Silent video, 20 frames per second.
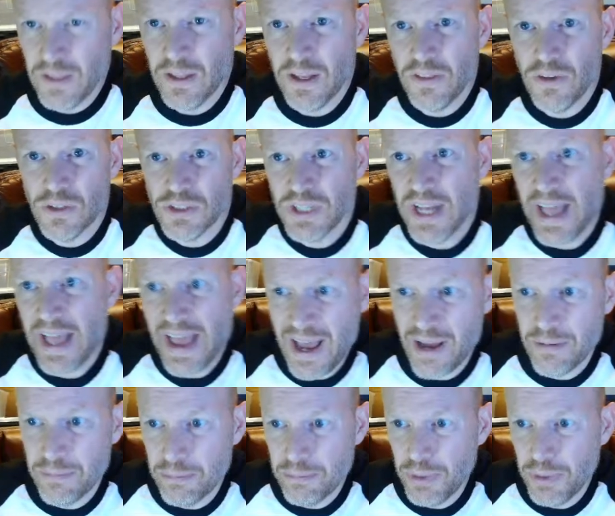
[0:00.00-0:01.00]
There's an app
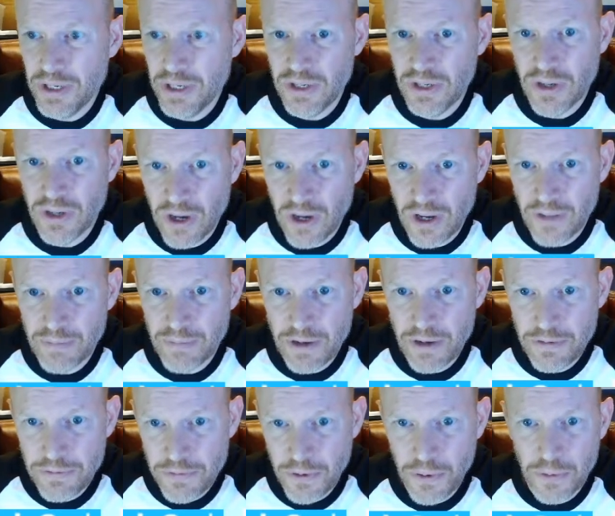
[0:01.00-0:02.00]
button on my
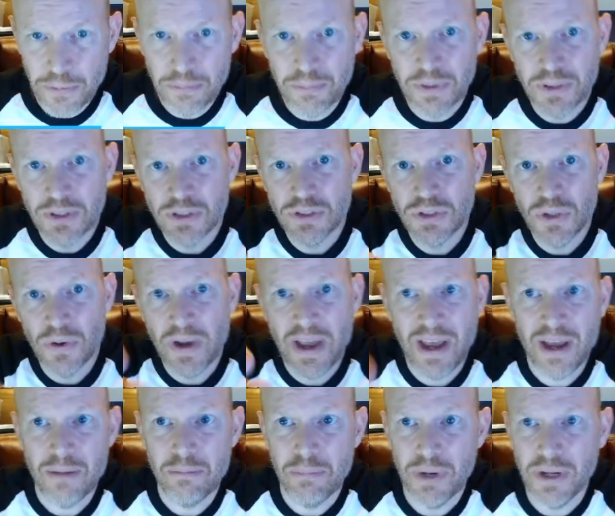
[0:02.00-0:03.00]
phone, but there's no
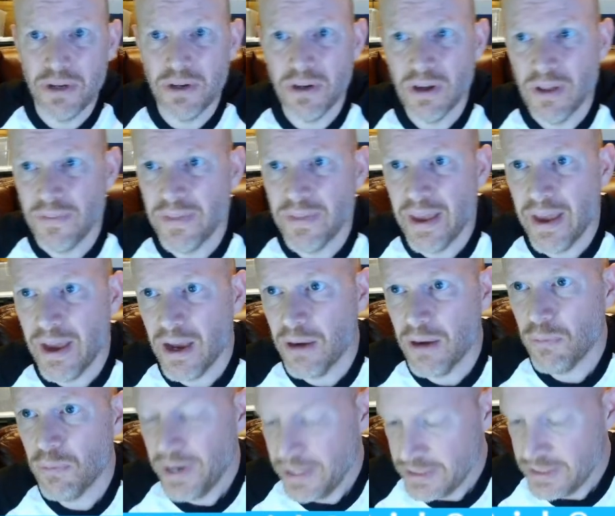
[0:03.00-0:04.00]
app button on the app.
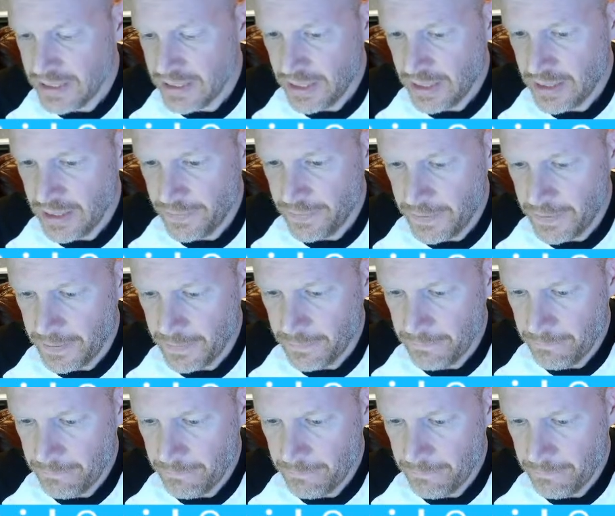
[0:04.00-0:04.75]
Why is that not there?